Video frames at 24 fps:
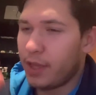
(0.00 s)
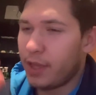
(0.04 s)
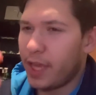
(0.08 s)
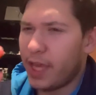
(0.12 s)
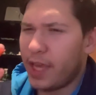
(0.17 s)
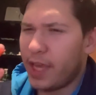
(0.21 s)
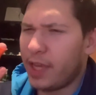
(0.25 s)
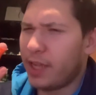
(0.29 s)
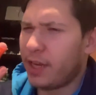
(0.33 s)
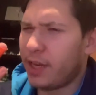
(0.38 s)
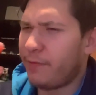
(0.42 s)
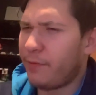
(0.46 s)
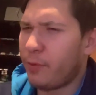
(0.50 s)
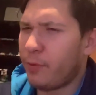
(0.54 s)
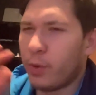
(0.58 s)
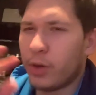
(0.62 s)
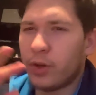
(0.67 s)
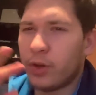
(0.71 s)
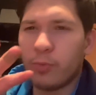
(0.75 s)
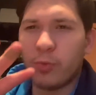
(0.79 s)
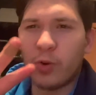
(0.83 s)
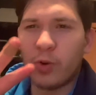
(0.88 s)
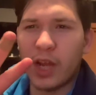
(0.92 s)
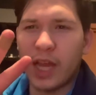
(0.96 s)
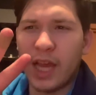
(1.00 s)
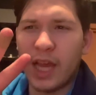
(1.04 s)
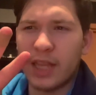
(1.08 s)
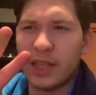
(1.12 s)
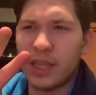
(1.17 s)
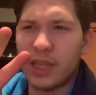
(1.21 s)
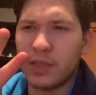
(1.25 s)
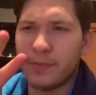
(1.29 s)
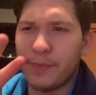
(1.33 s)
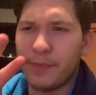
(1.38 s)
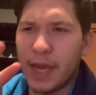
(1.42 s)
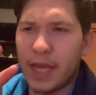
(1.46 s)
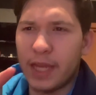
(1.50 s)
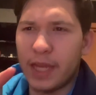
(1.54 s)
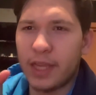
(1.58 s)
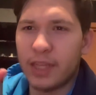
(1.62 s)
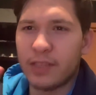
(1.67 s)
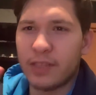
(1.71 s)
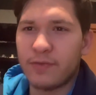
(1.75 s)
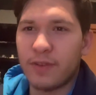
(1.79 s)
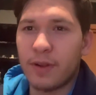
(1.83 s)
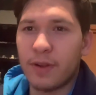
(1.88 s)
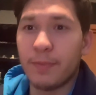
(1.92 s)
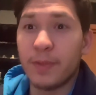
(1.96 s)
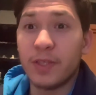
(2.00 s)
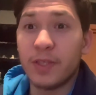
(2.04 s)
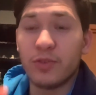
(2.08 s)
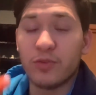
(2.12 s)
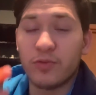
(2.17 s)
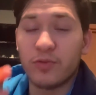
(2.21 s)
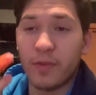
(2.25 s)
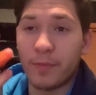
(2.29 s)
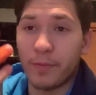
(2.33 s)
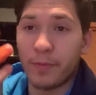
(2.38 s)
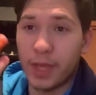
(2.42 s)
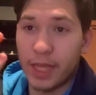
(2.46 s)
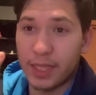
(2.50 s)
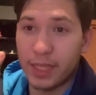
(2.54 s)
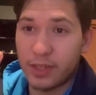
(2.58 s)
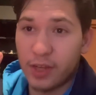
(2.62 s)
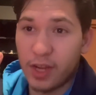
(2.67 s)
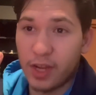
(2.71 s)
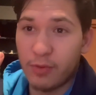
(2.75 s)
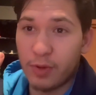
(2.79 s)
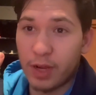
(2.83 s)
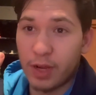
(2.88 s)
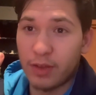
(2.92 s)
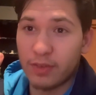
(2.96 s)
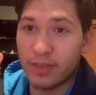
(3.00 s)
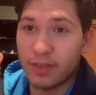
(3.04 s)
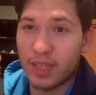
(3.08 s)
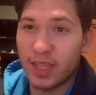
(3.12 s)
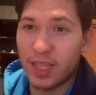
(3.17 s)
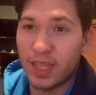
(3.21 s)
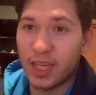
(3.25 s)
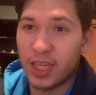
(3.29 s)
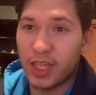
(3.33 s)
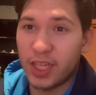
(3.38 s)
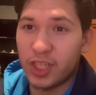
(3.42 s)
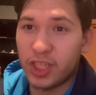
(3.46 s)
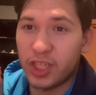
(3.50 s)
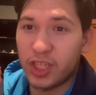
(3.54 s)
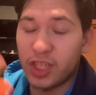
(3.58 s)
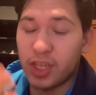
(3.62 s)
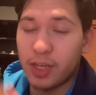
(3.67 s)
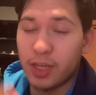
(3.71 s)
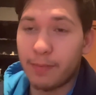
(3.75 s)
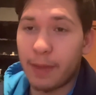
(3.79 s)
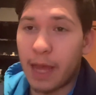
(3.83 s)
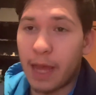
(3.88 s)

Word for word: And if you're wondering where I got these band-aids from, this was from yesterday when I was at the Ninja Gym.